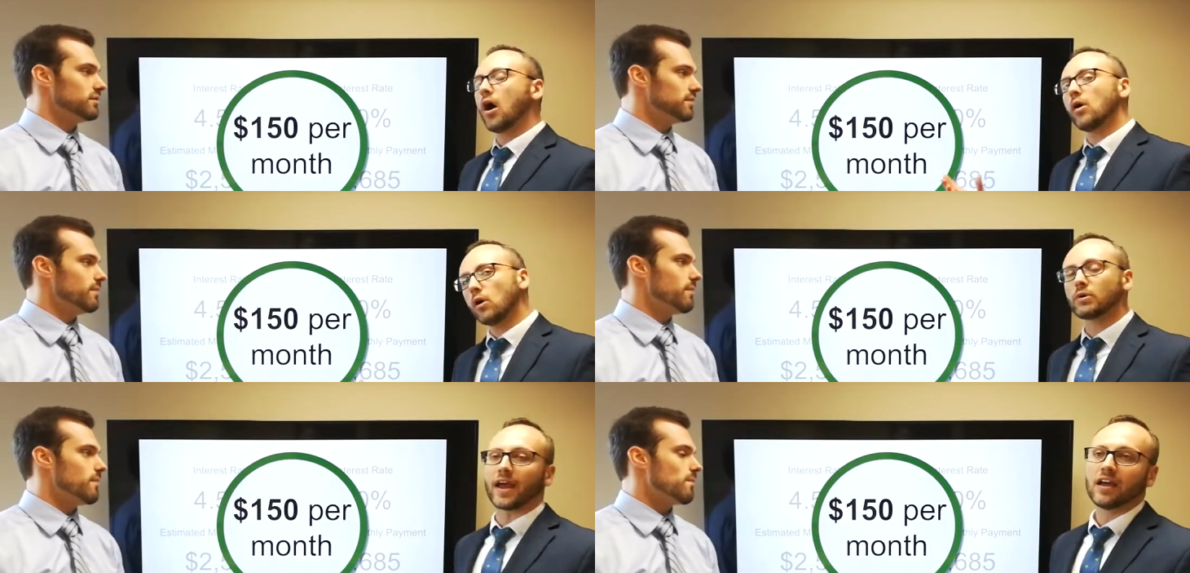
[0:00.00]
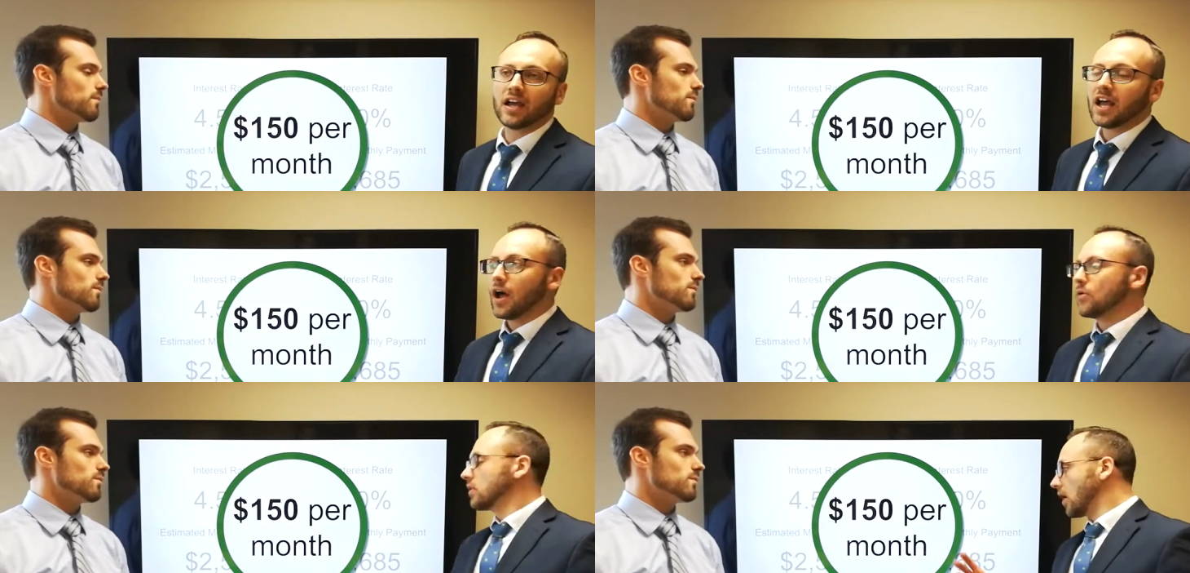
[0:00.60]
Speaker 1: Okay
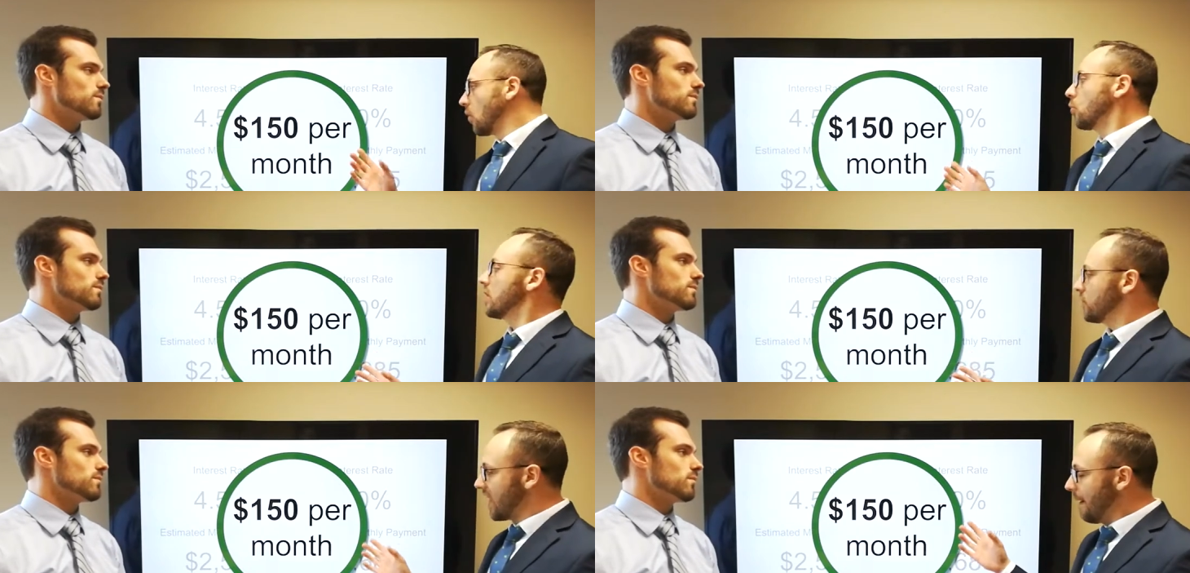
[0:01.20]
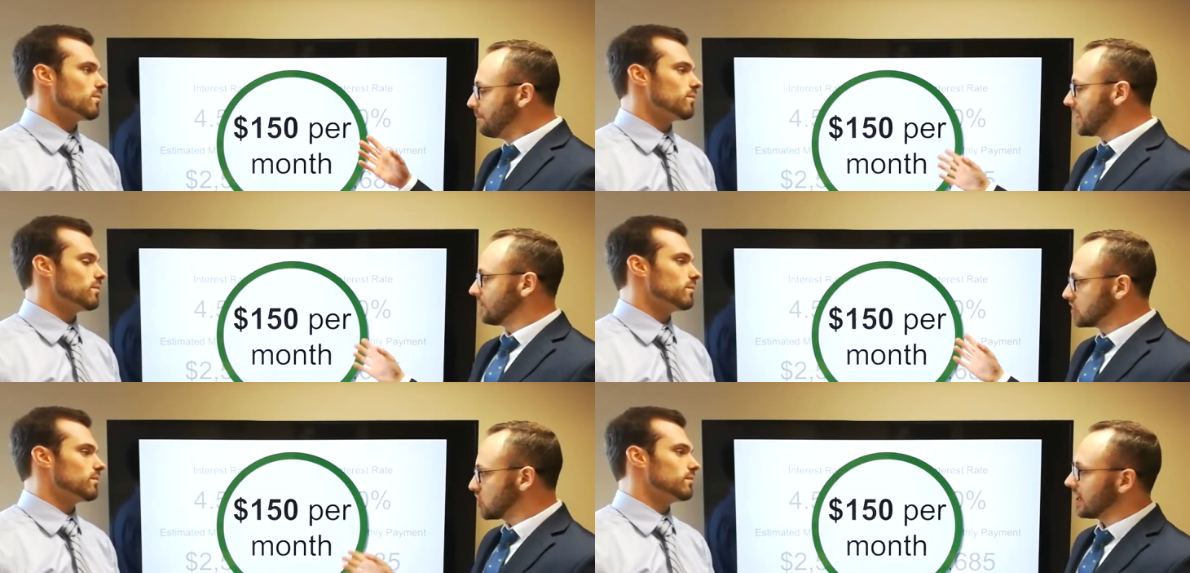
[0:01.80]
with that big of
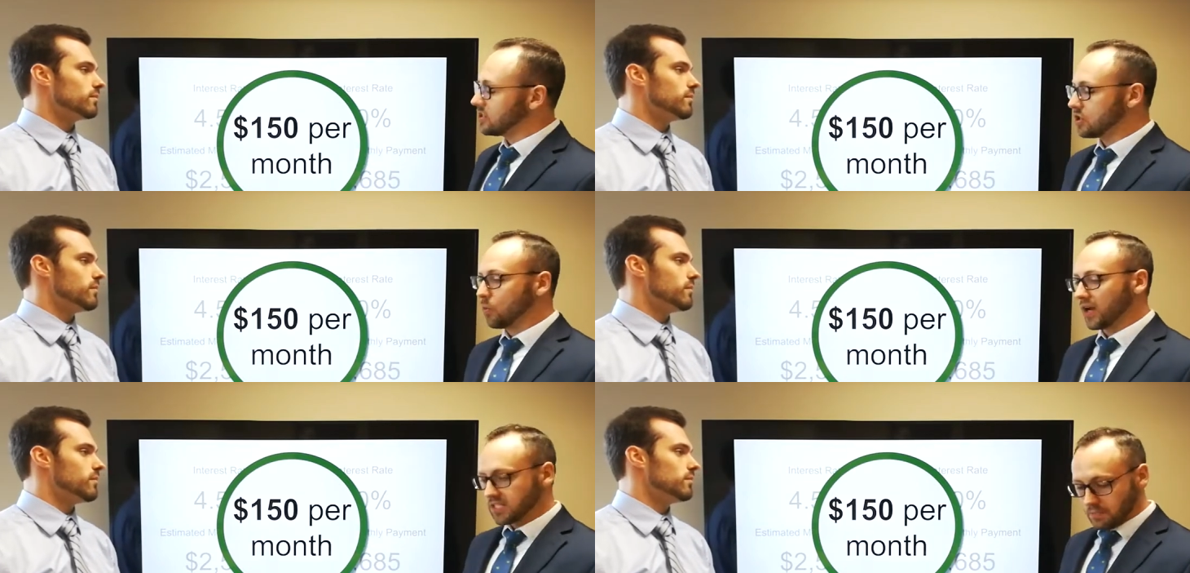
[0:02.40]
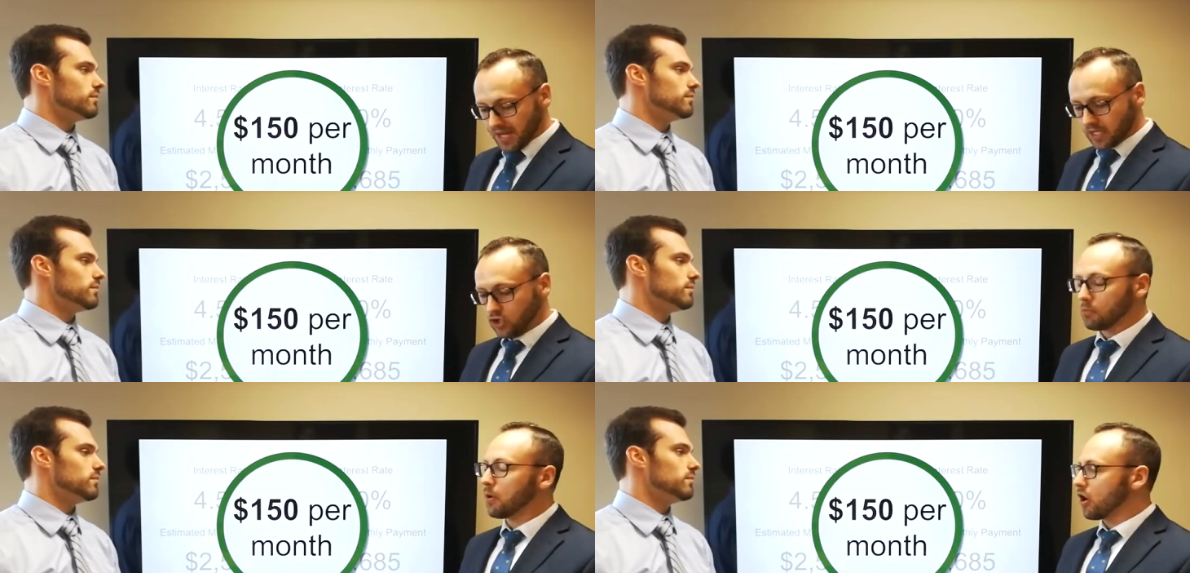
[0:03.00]
a change in what it's making to your
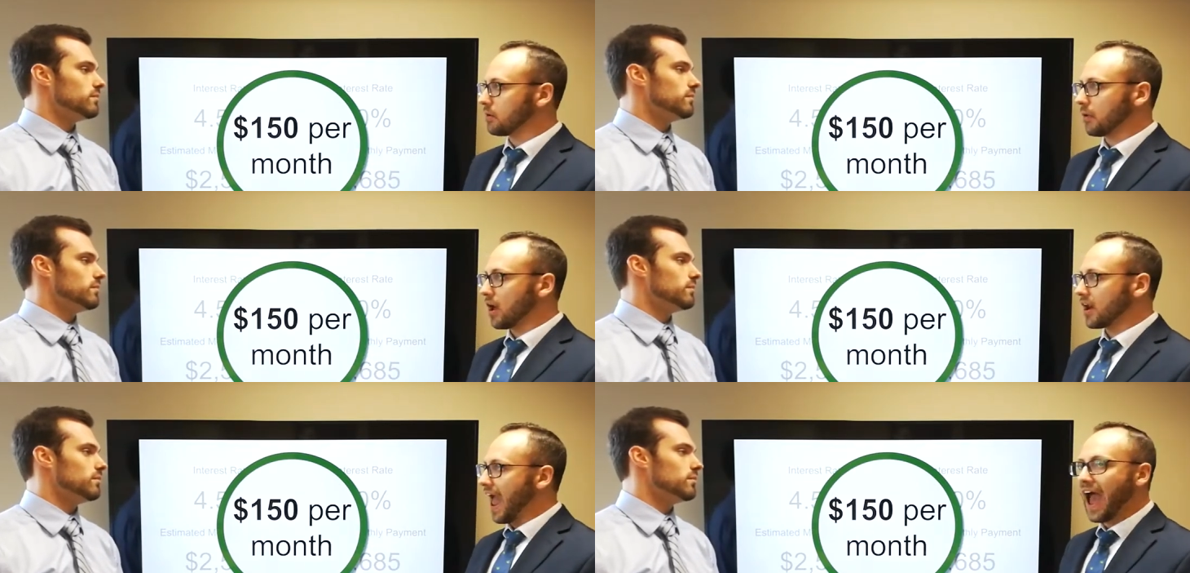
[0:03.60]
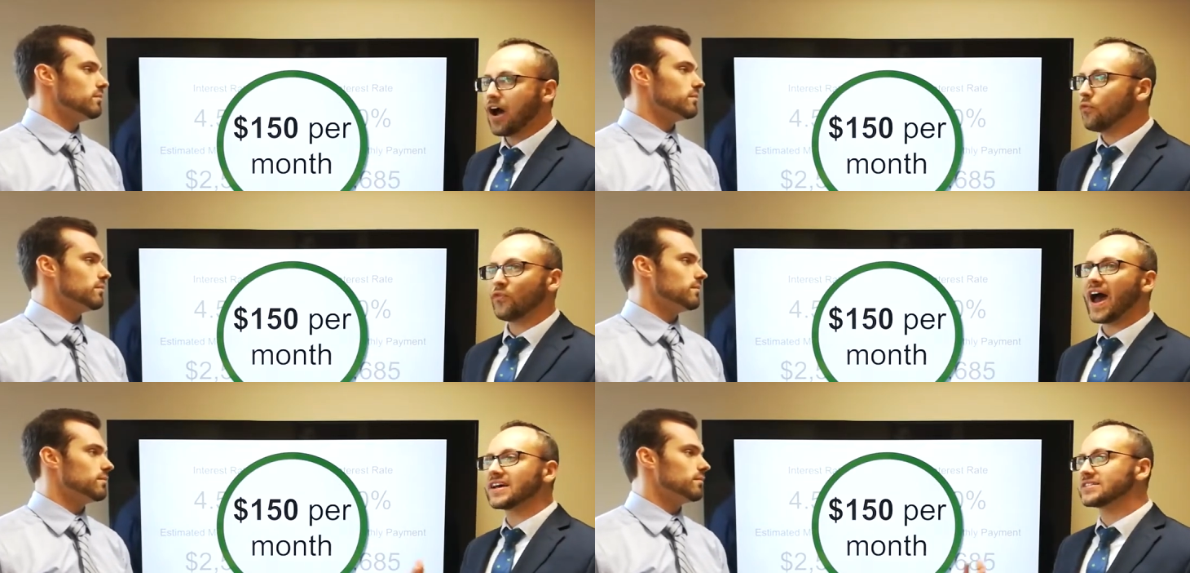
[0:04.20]
bottom line, how
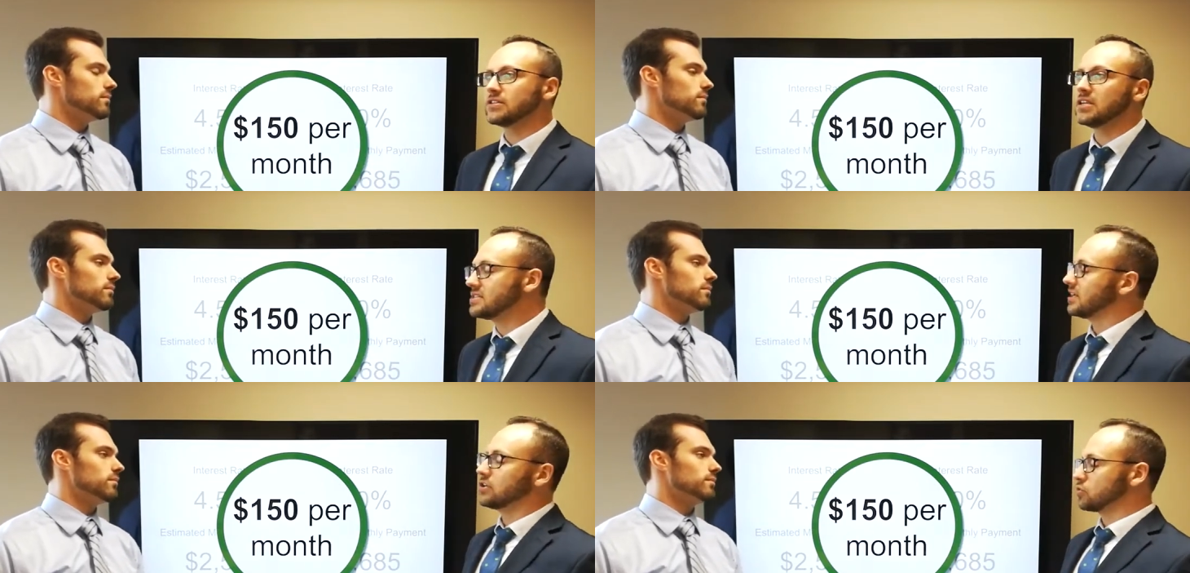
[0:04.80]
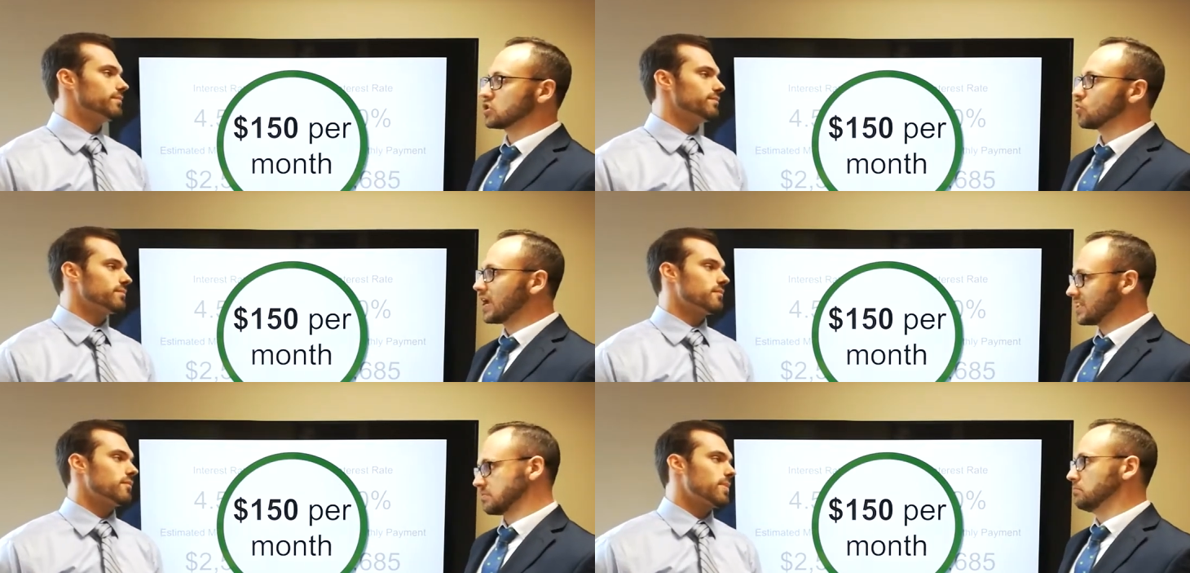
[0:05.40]
fast do these interest
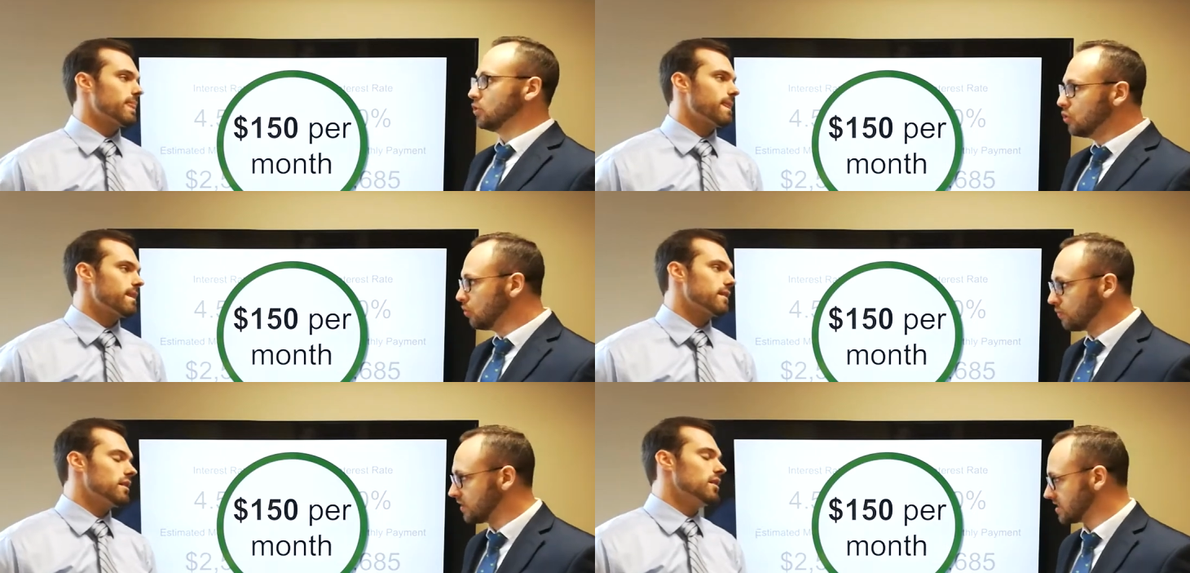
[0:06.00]
rates move? Does